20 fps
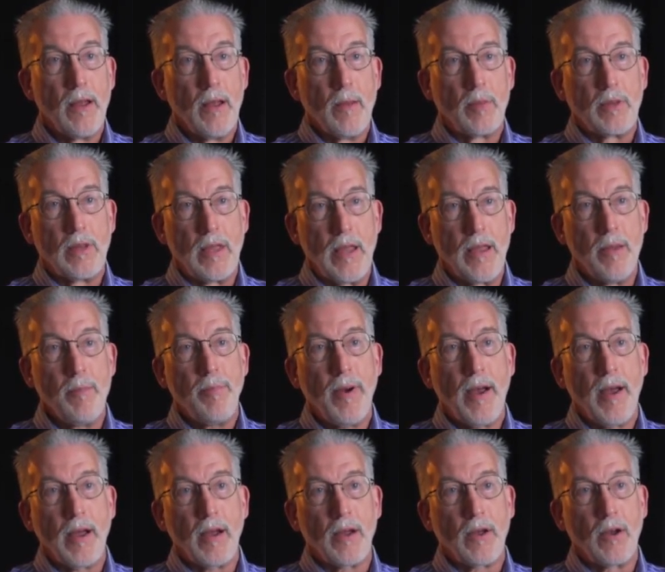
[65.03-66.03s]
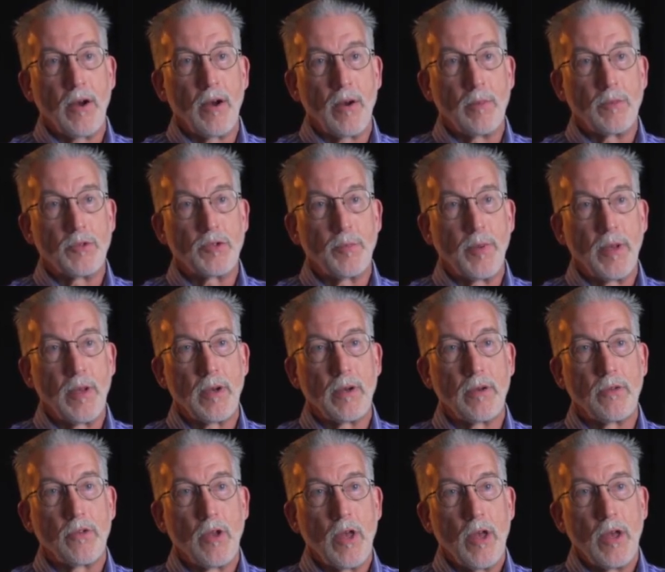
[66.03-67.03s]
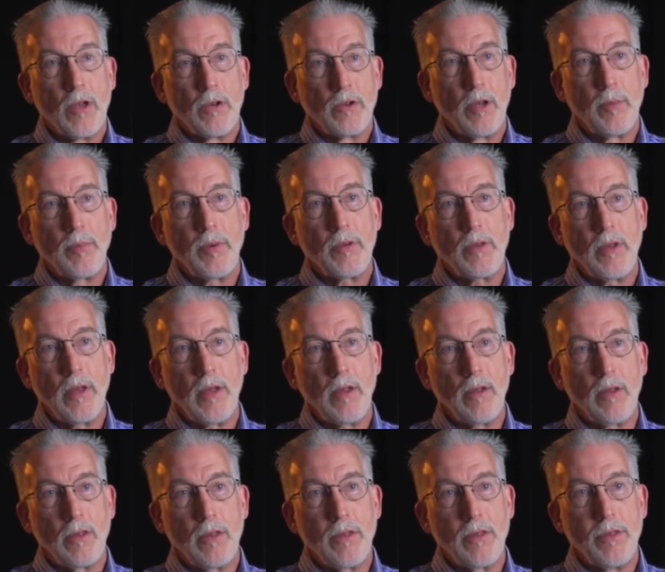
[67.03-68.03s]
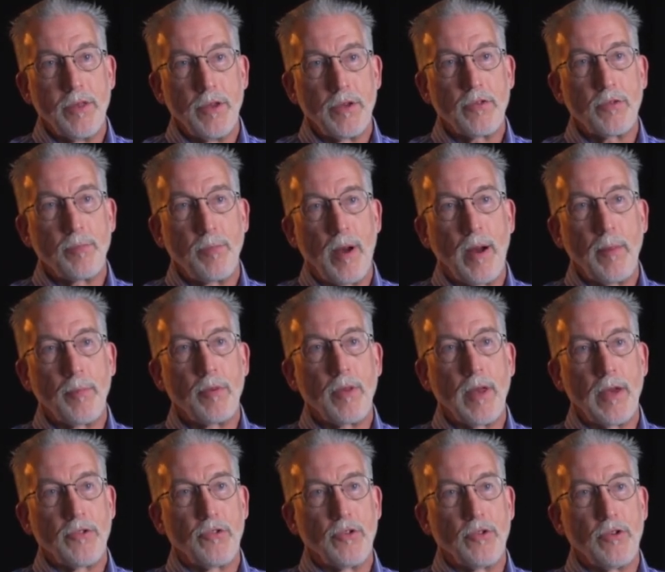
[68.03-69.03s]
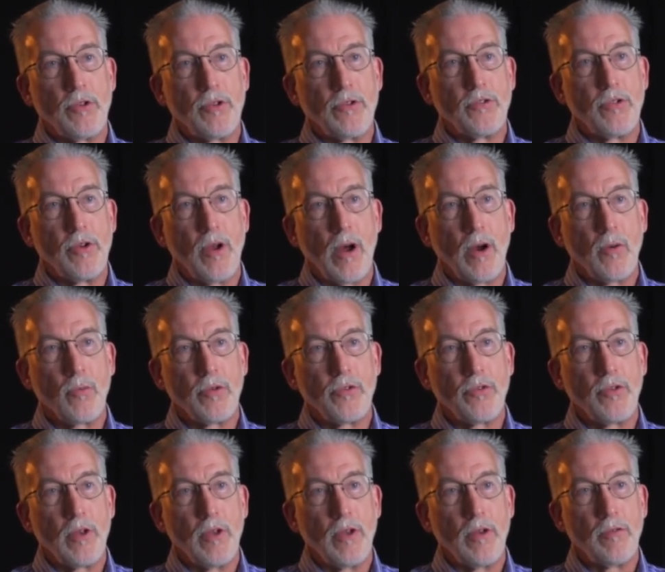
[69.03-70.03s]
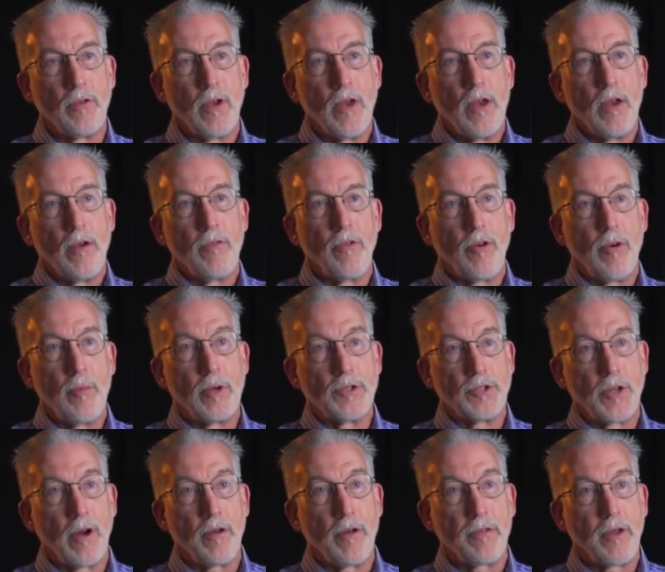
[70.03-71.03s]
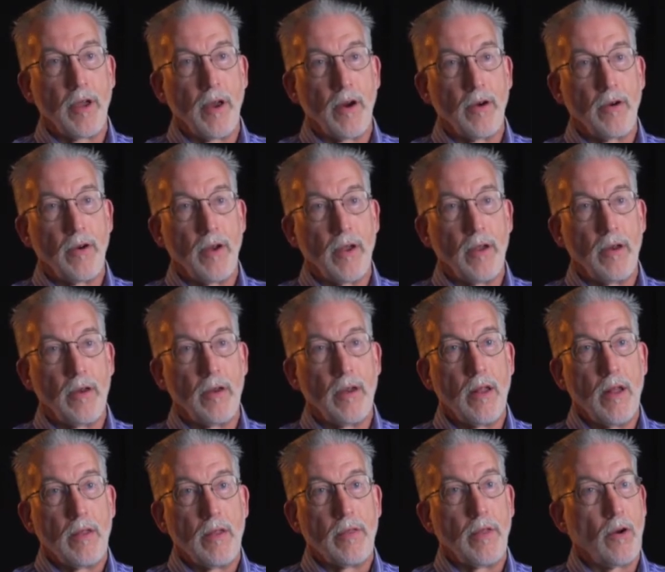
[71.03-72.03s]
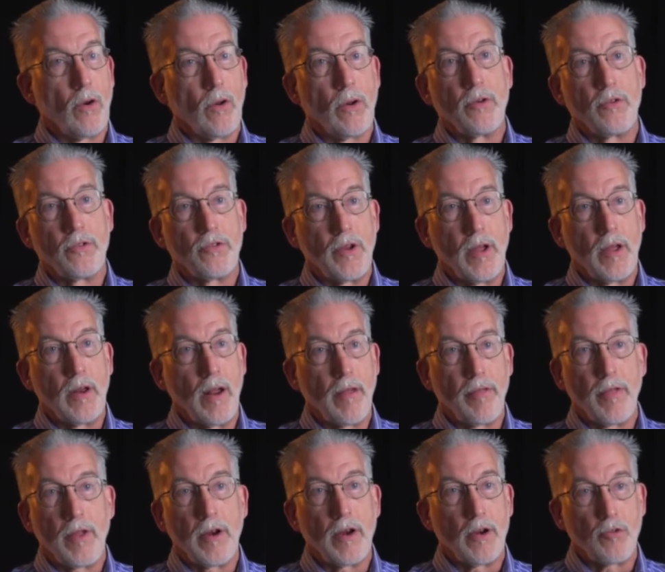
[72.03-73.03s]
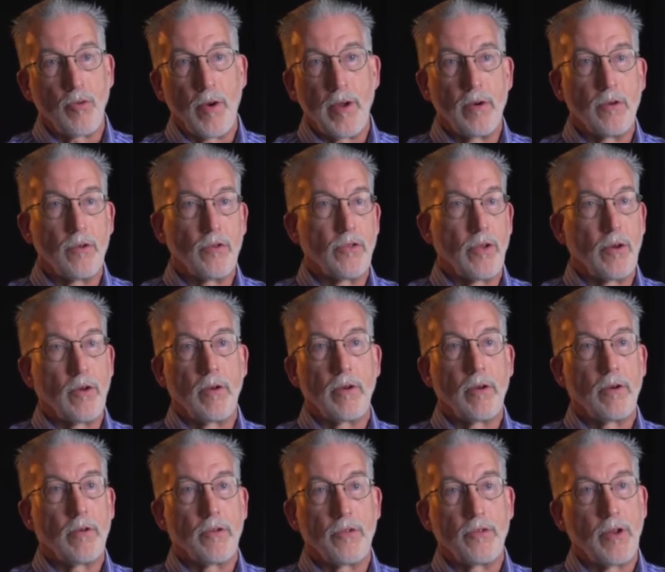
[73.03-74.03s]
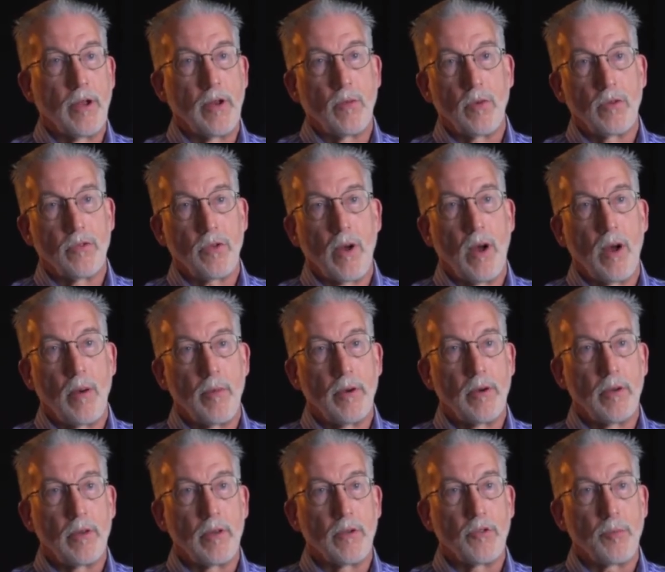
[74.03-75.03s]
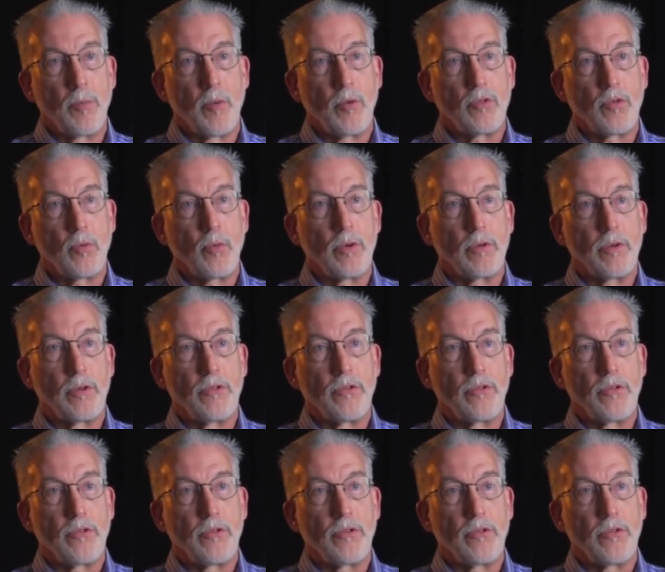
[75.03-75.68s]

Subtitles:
But the impact comes because typically this population does not receive very much health care, and they don't understand athletic trainers, they don't understand what's common in the sports world.